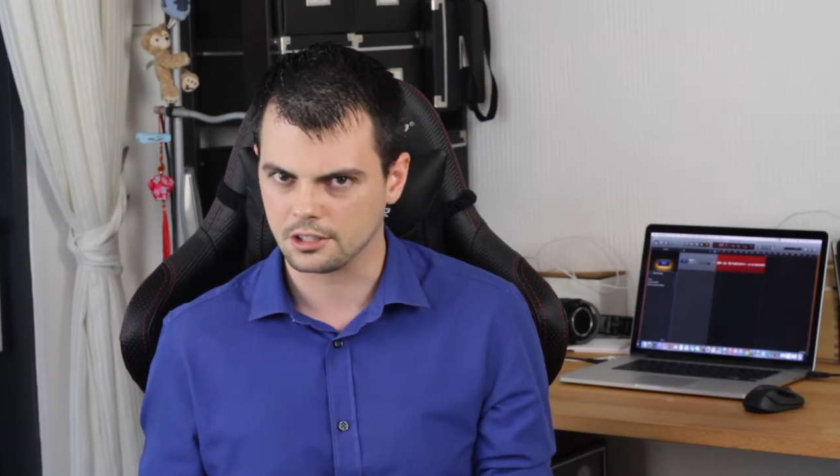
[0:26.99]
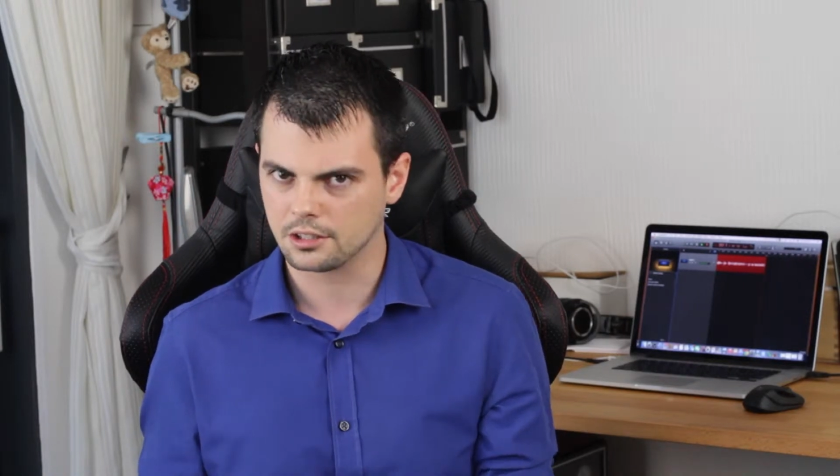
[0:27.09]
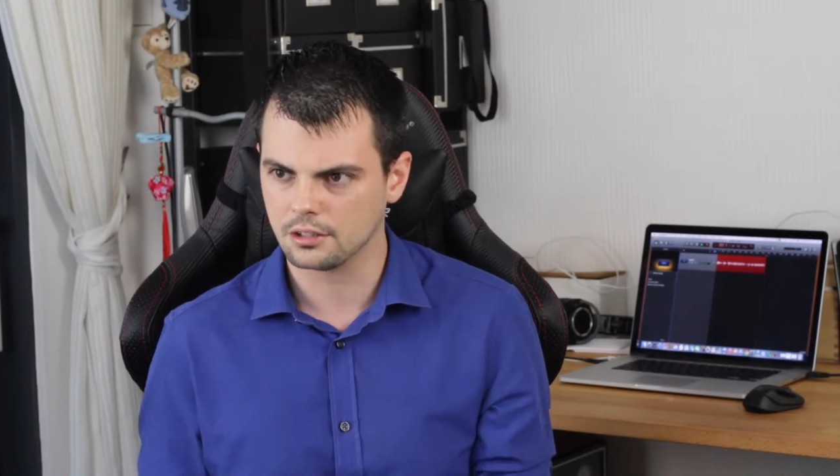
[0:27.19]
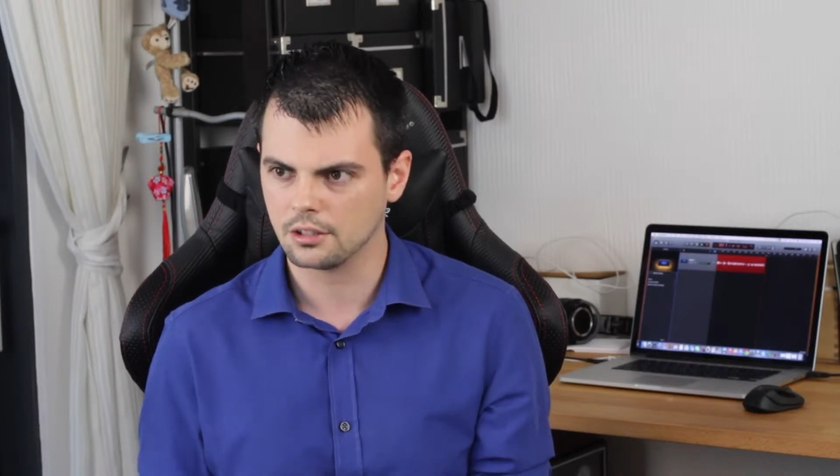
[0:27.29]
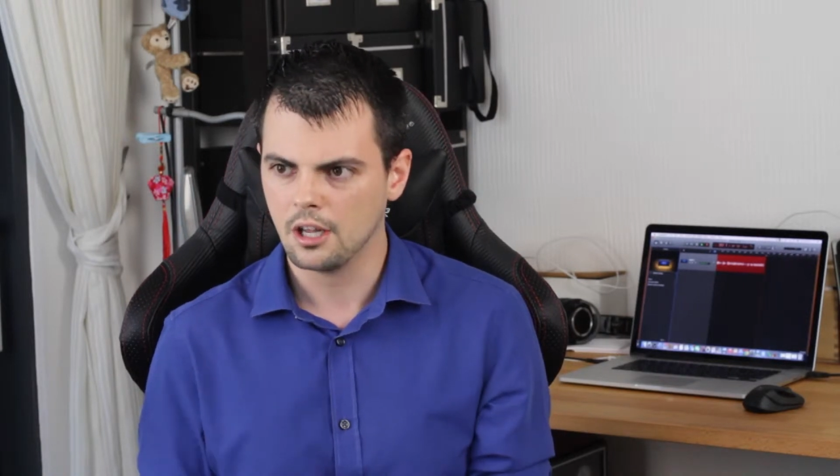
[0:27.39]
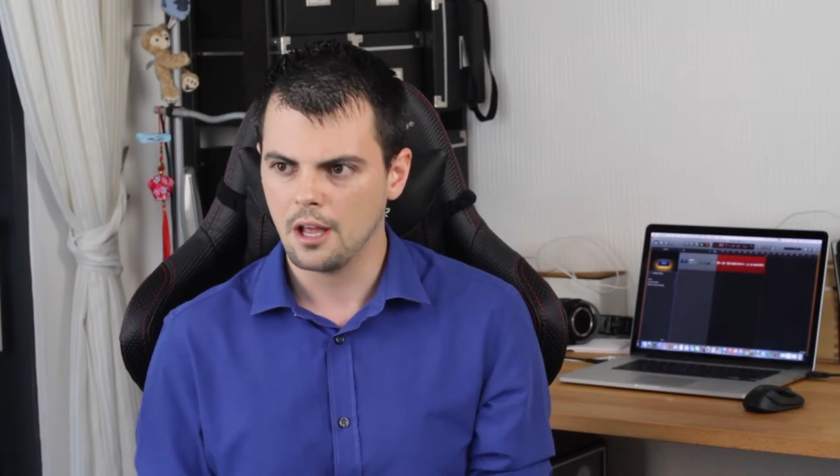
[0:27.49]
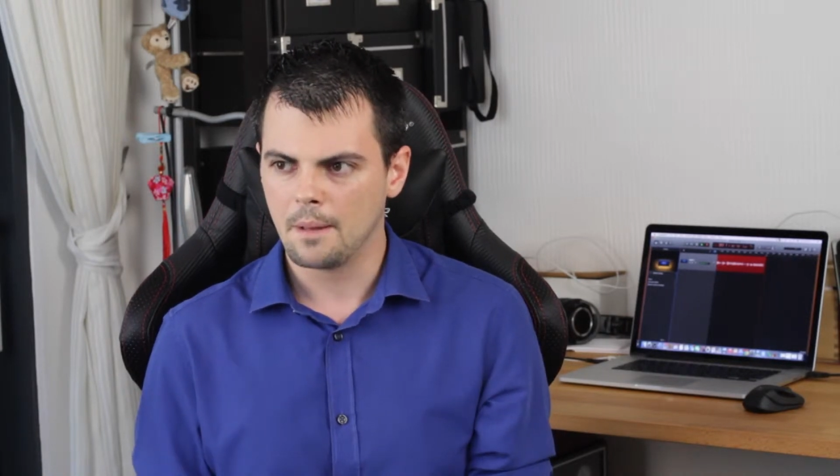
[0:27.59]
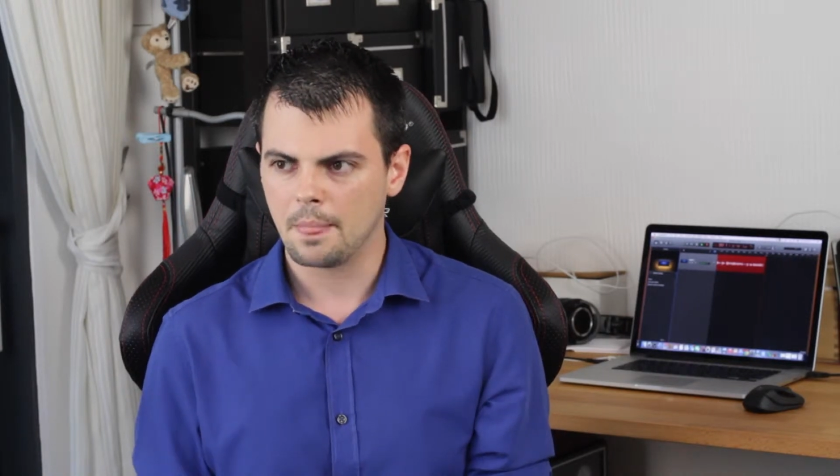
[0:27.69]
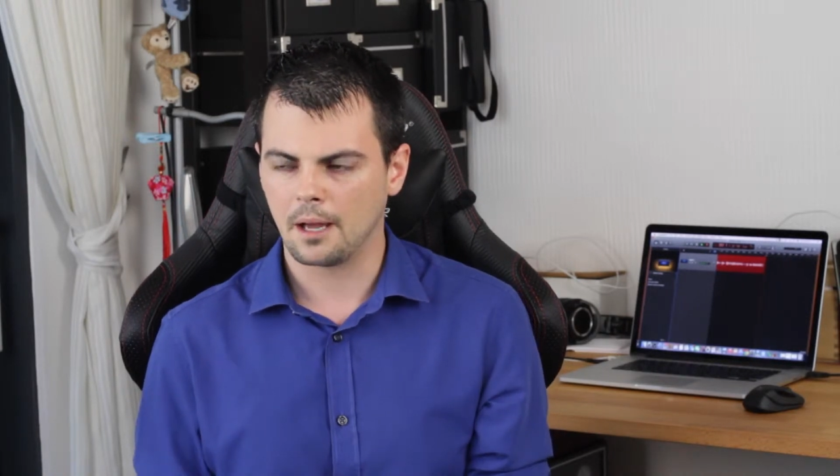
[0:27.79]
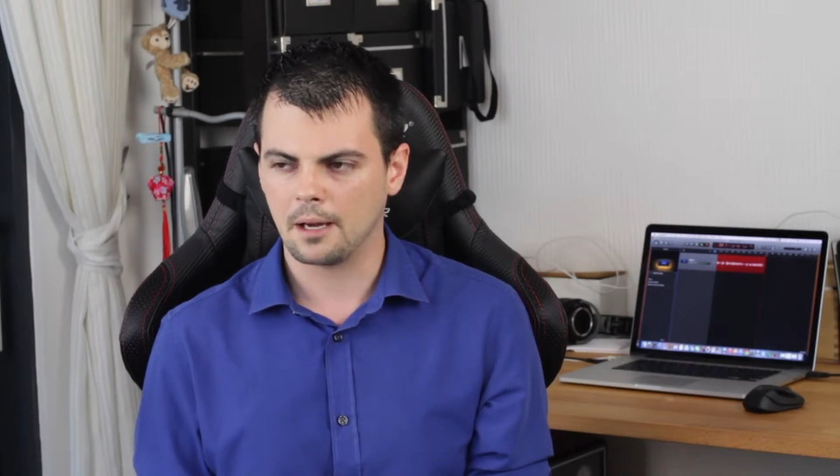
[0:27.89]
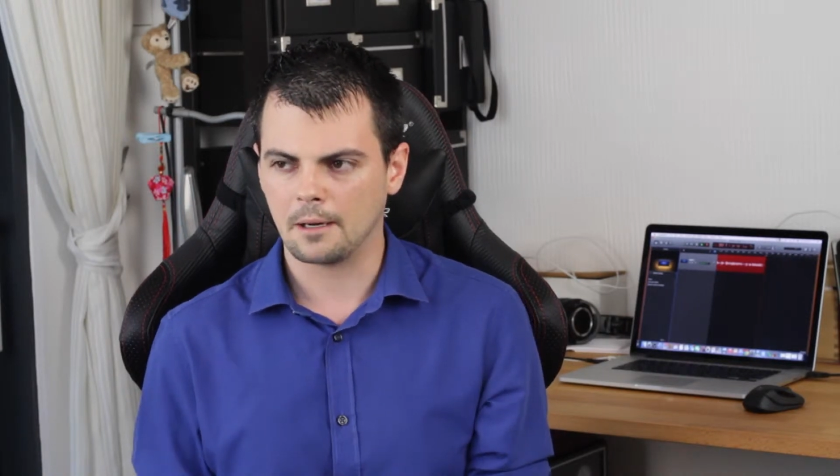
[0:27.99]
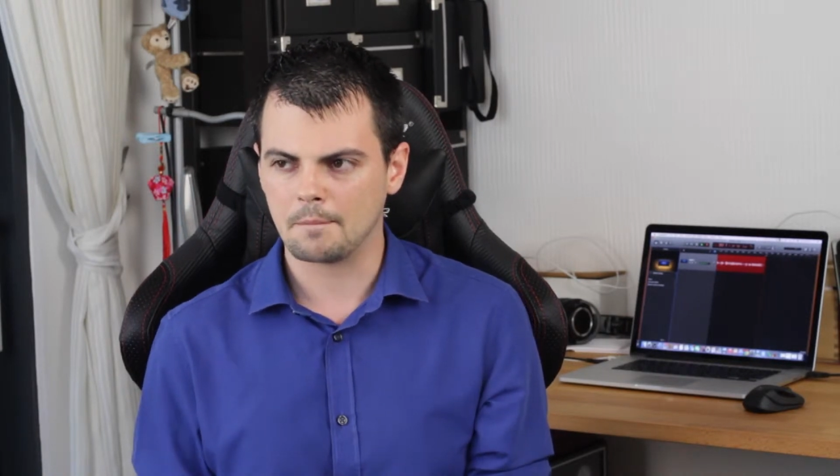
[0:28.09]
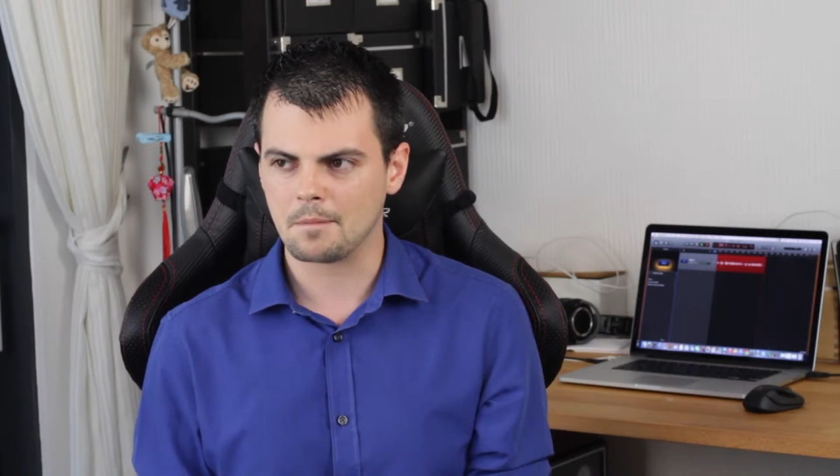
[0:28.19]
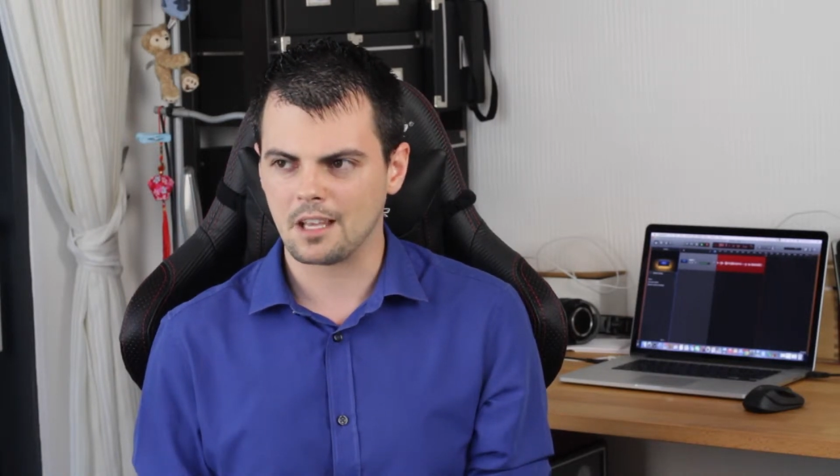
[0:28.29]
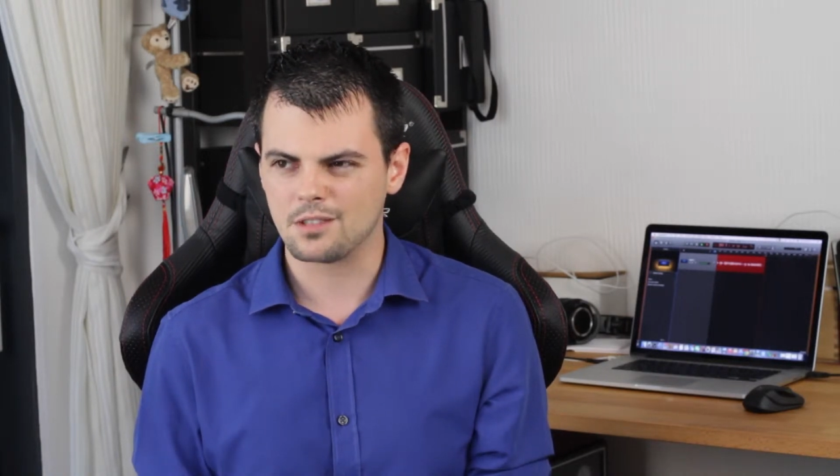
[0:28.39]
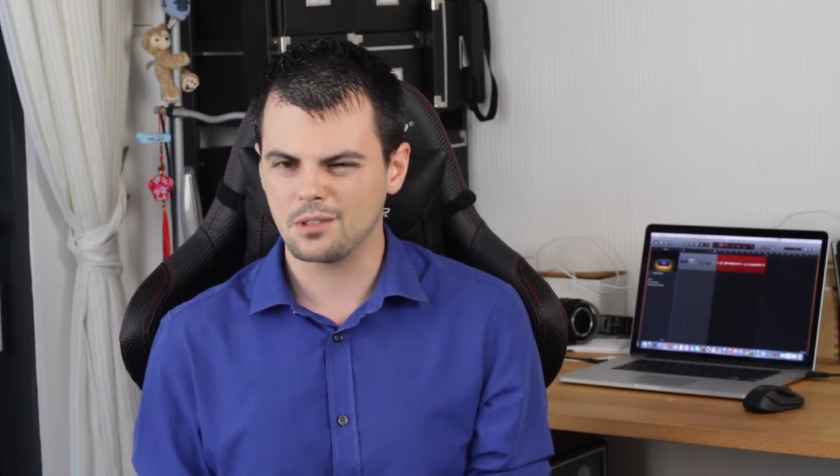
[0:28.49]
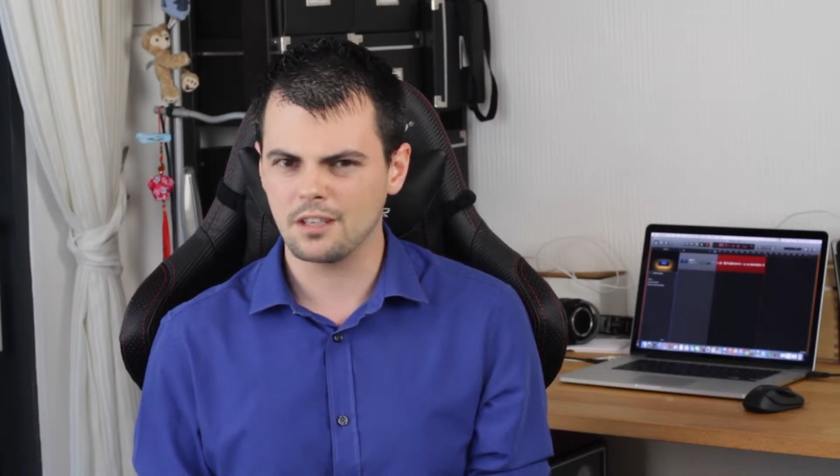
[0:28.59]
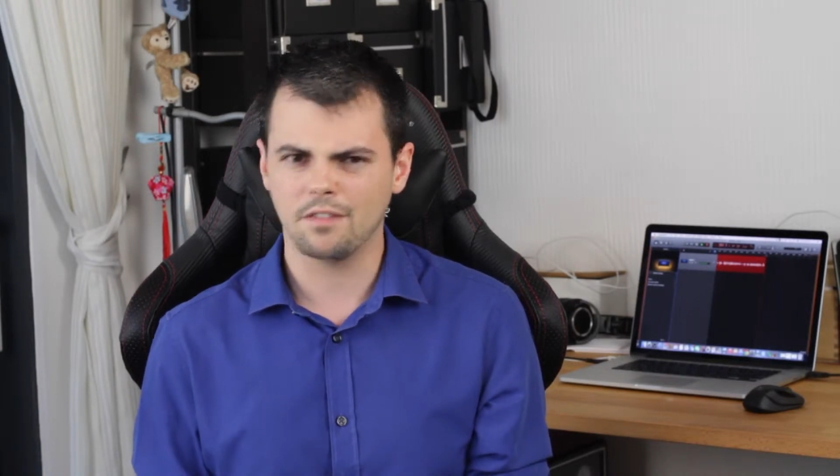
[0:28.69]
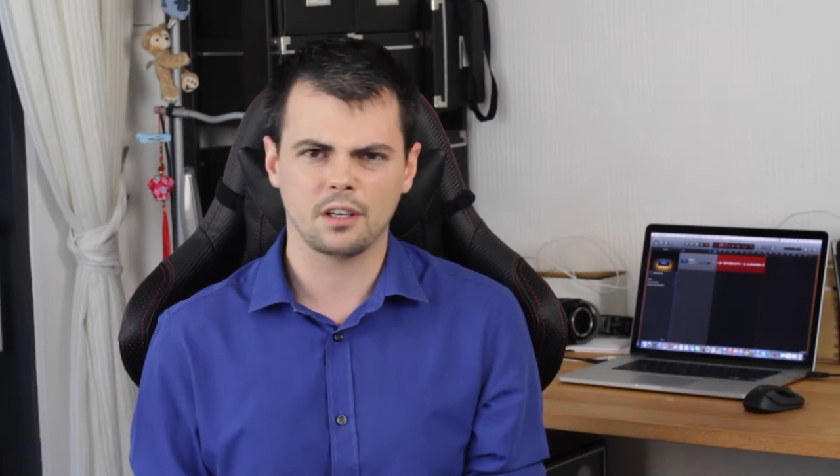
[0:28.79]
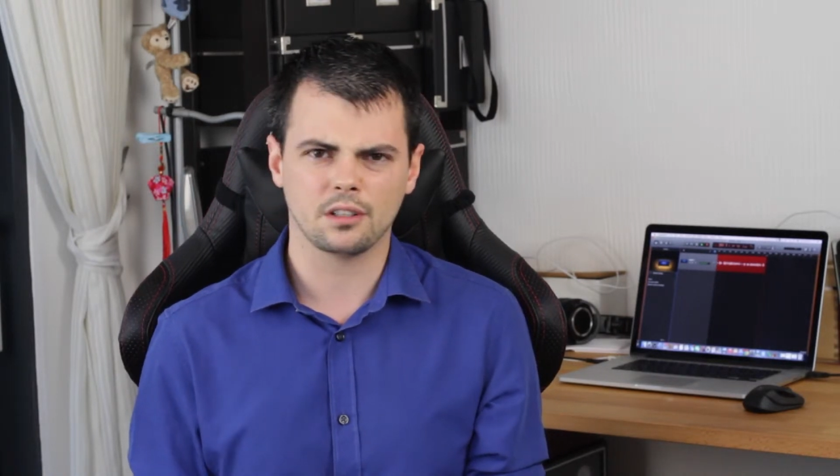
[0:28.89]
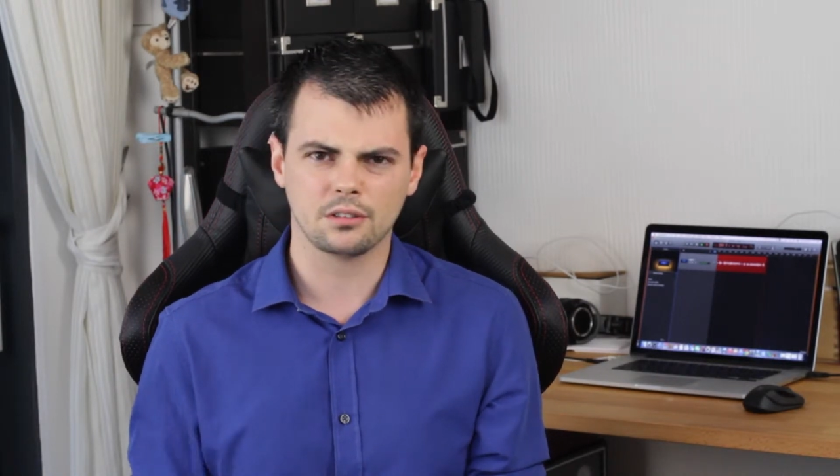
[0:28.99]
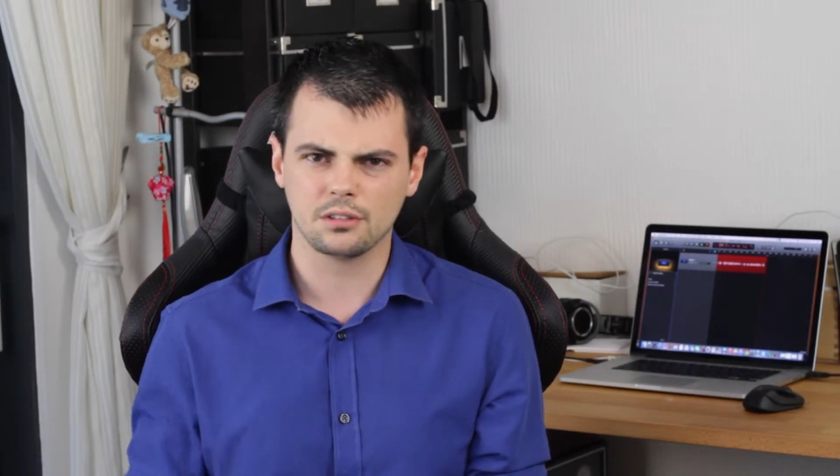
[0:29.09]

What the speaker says: So it's really difficult